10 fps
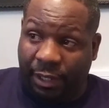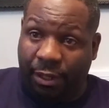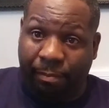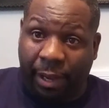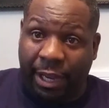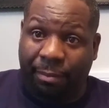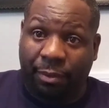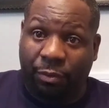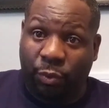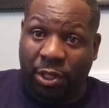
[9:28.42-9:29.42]
in the
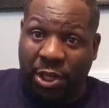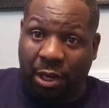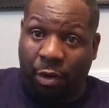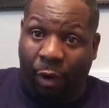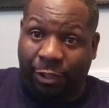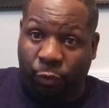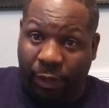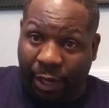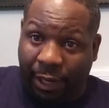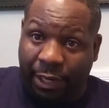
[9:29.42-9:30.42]
Bible, when Jacob wrestled
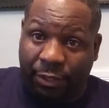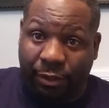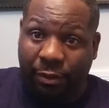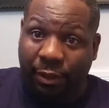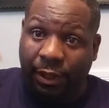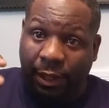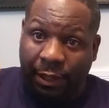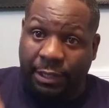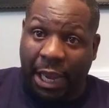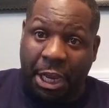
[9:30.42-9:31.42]
with the angel,
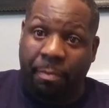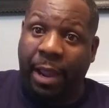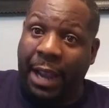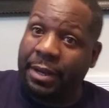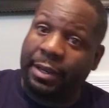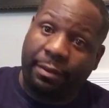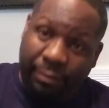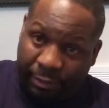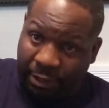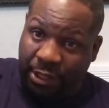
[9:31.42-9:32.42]
Jacob had to
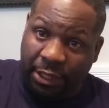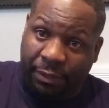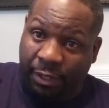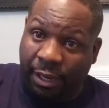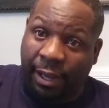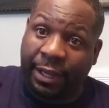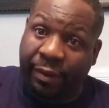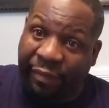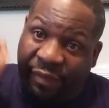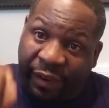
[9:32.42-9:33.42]
yield to God and
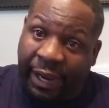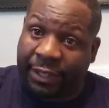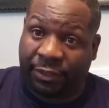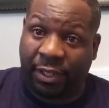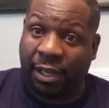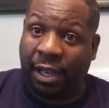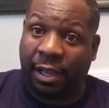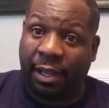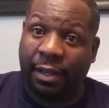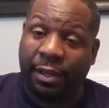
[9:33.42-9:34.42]
confess to
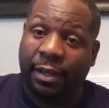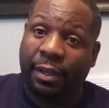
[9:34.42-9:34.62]
God